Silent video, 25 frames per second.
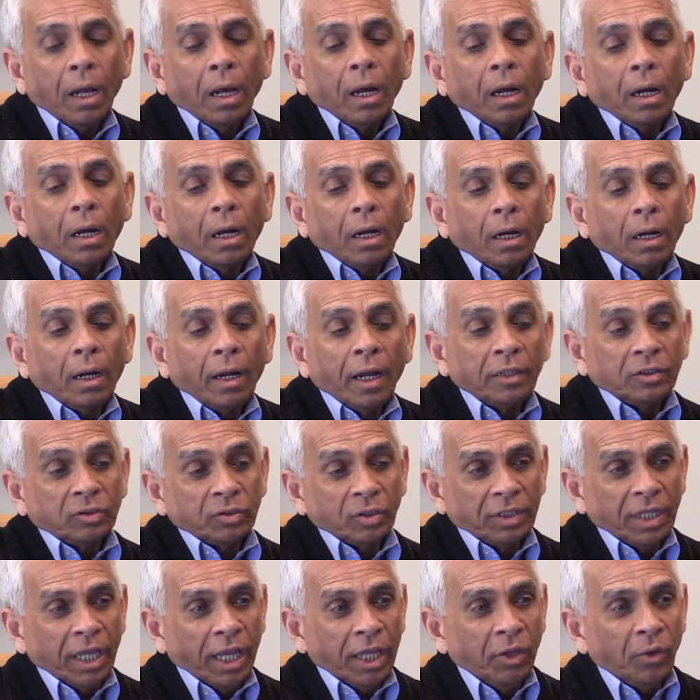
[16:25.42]
And so
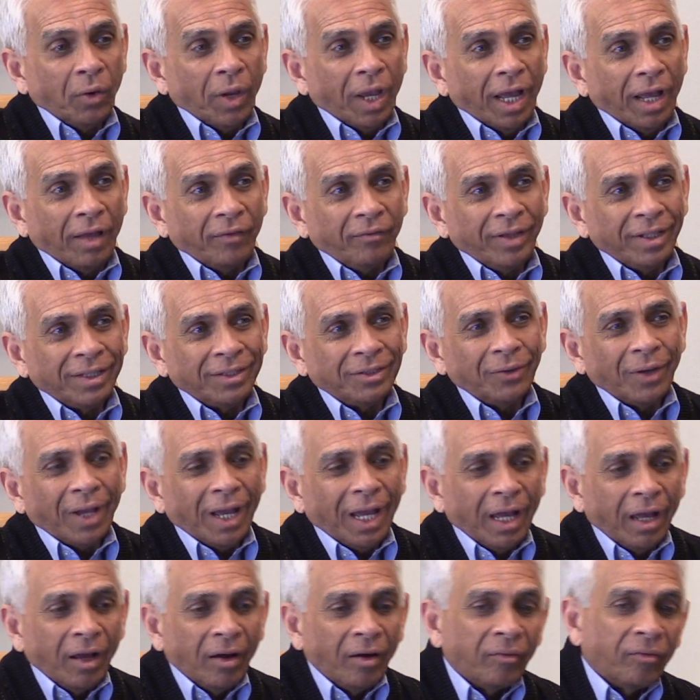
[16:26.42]
there you have it. You
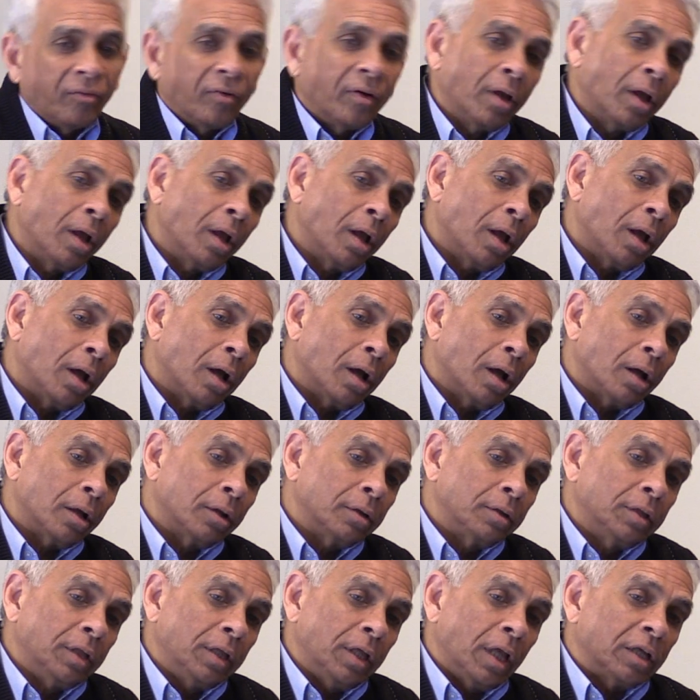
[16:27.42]
have
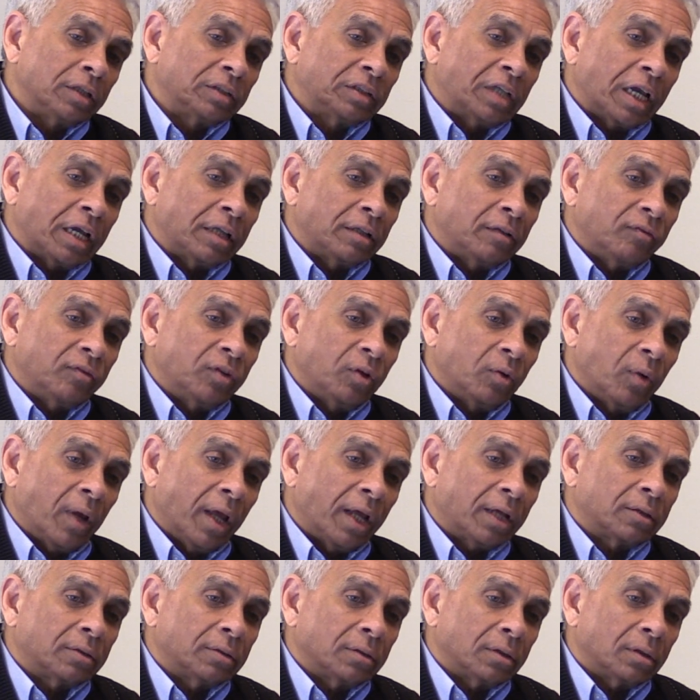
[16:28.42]
the executive
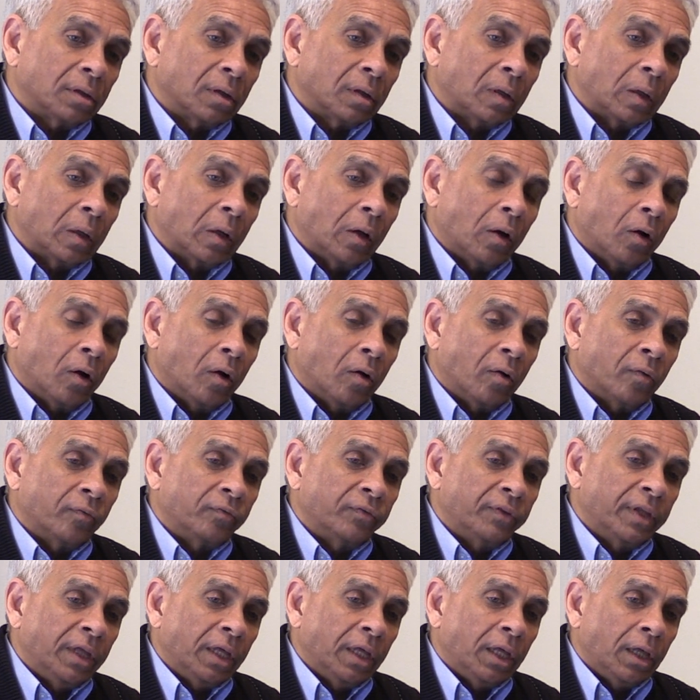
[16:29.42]
director
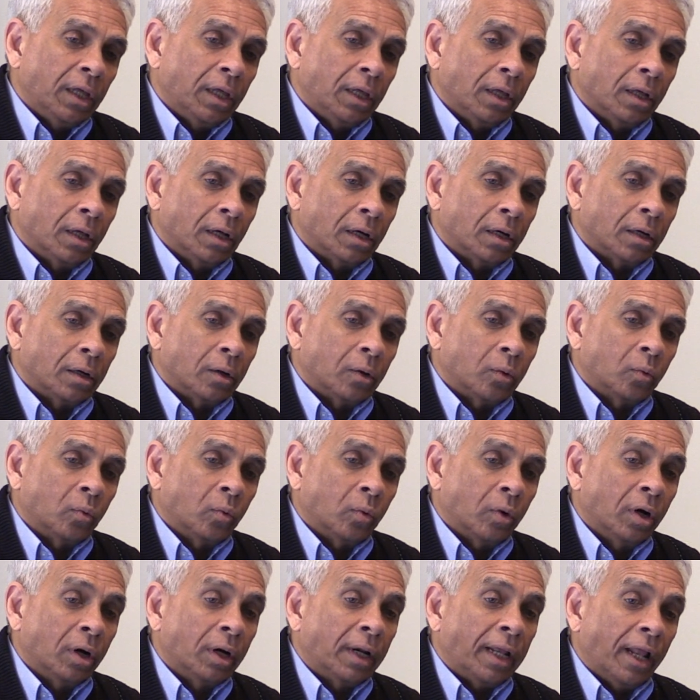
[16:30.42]
of the
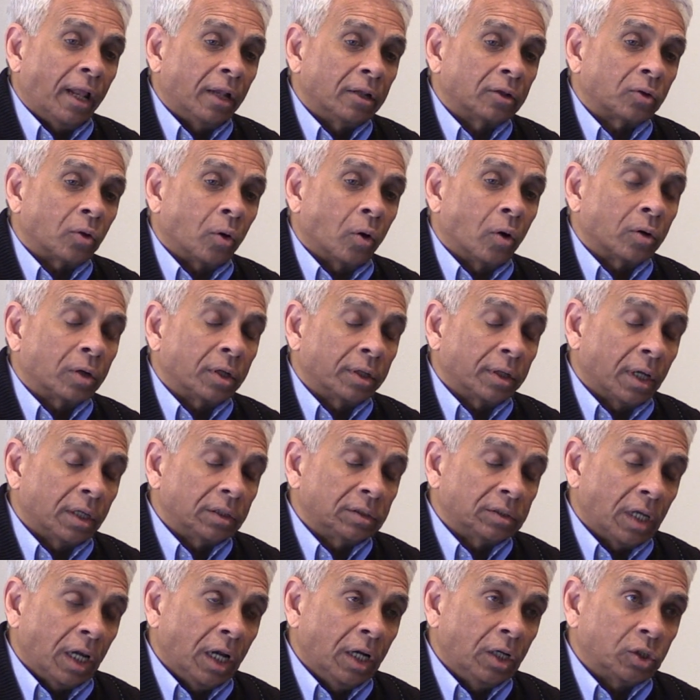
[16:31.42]
World Health
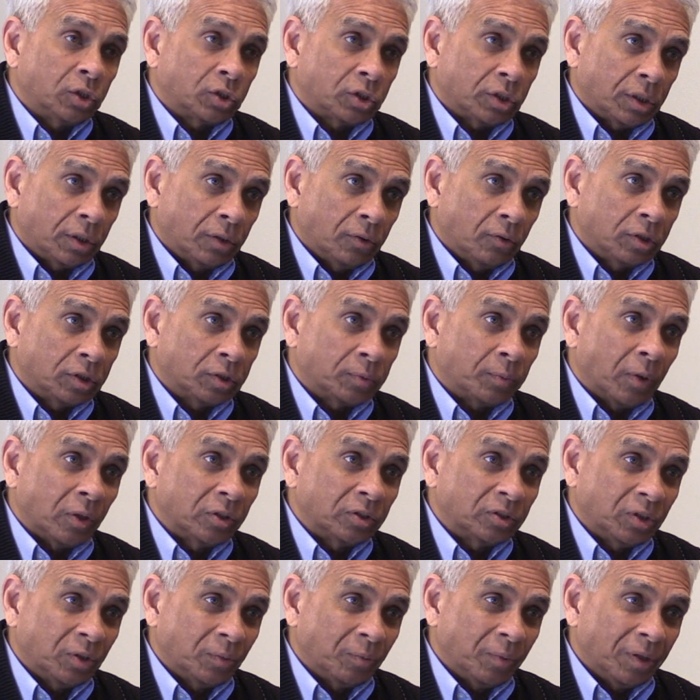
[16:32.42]
Organization
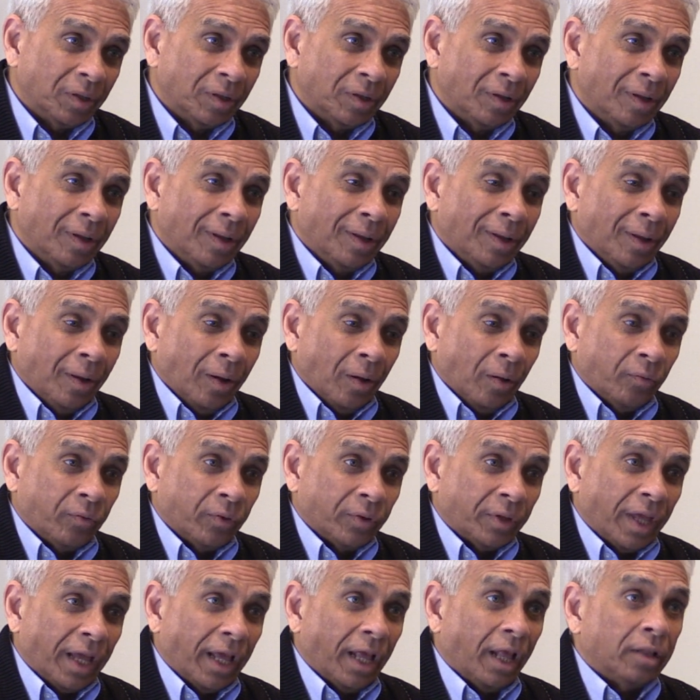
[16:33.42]
responsible for
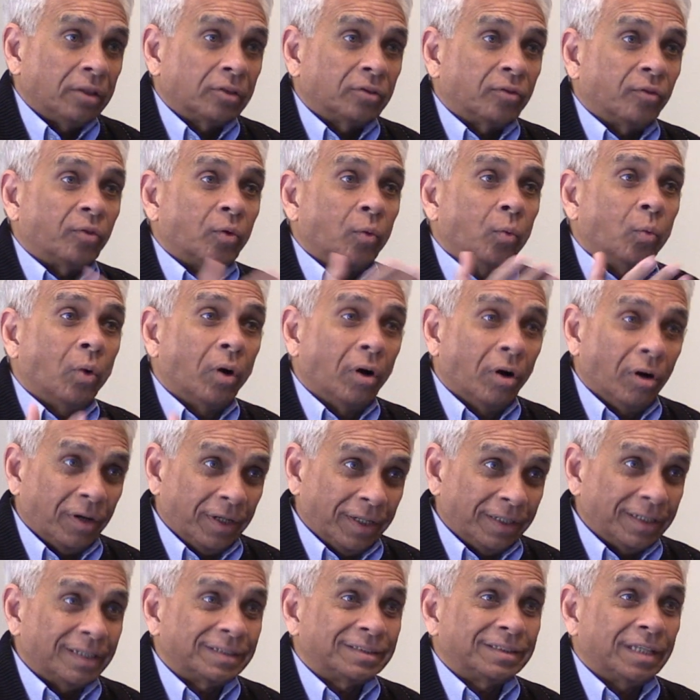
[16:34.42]
the health of the world,
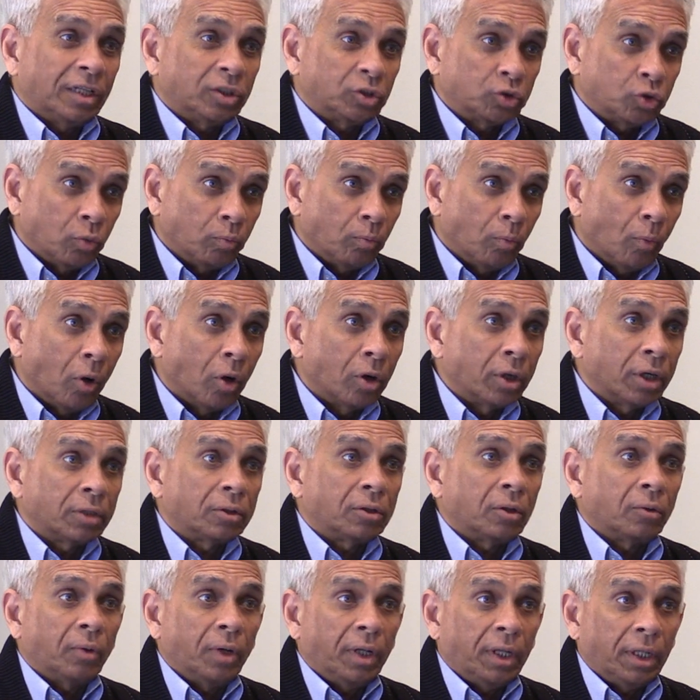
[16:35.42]
in the sense to
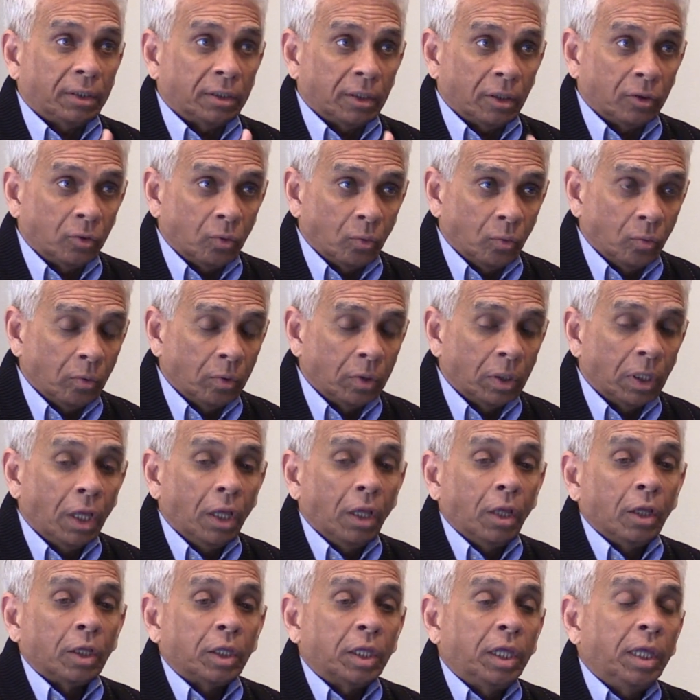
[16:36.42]
monitor it and to
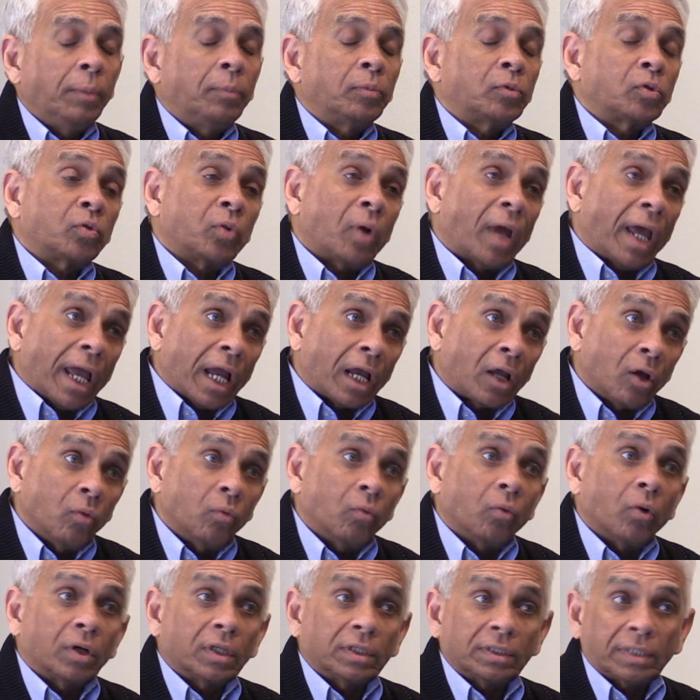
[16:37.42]
keep track of
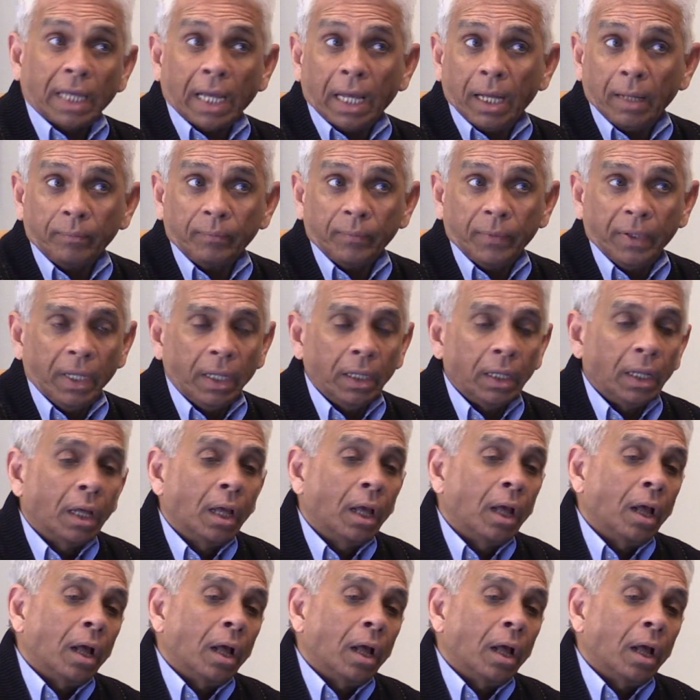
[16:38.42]
what is happening